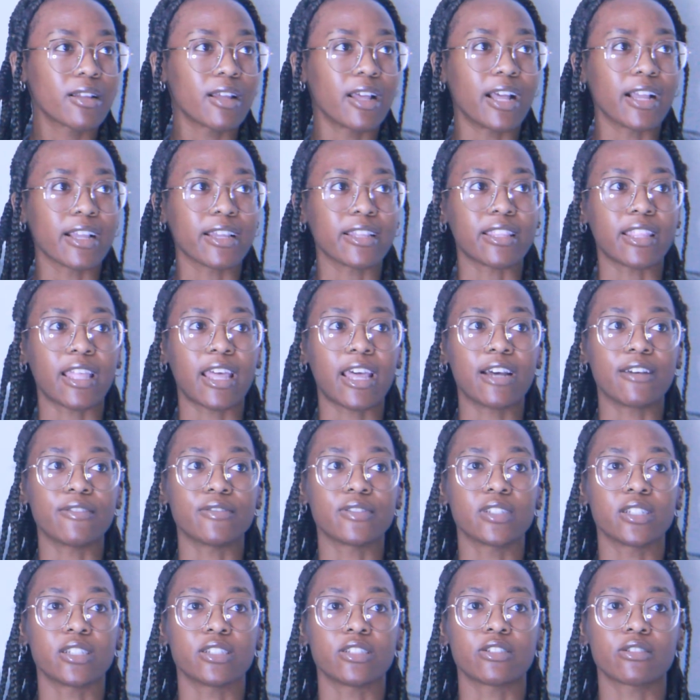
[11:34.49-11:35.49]
I can have
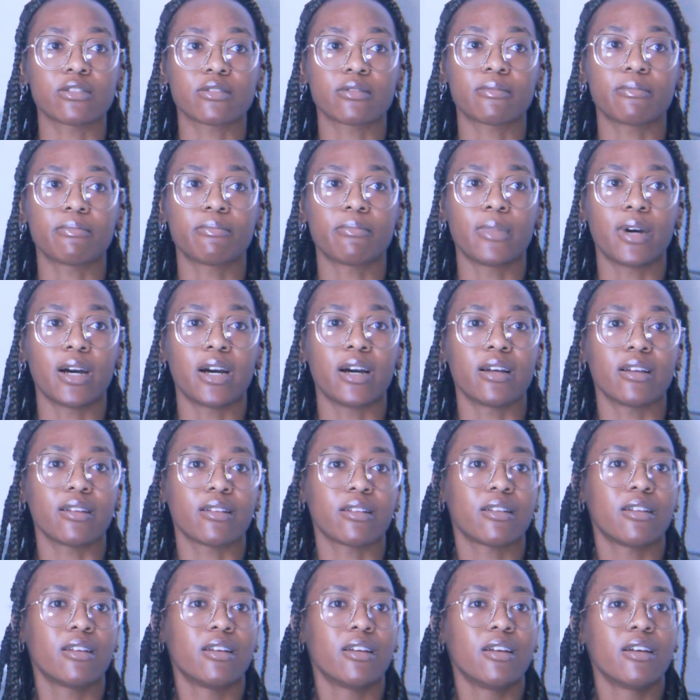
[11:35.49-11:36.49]
such
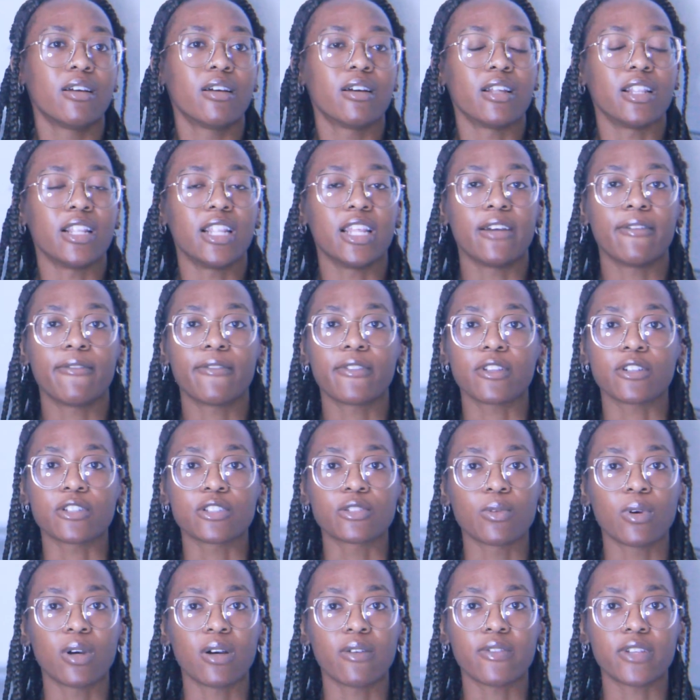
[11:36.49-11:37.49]
my 11 or
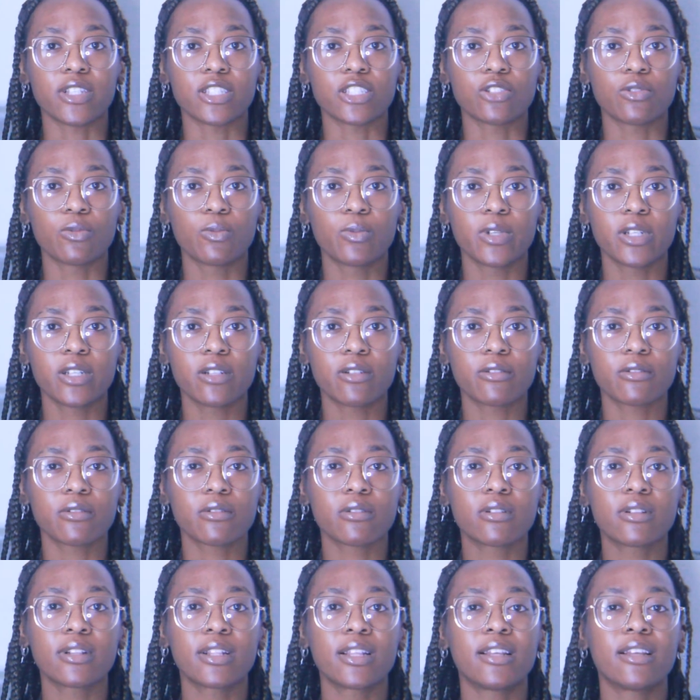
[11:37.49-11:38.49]
12 inch wheel,